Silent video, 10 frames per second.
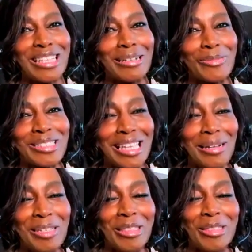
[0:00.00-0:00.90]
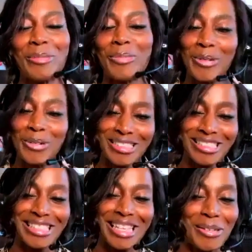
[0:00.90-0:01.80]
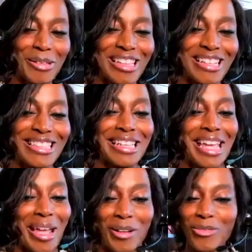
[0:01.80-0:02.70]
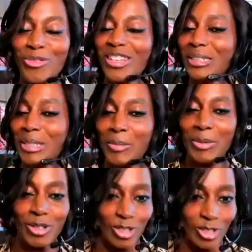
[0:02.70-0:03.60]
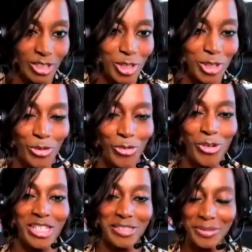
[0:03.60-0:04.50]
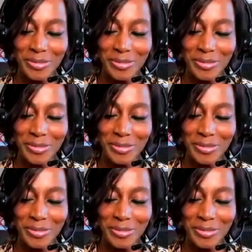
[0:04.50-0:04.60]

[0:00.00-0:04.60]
of, tell me 3 books that you think that every entrepreneur should read.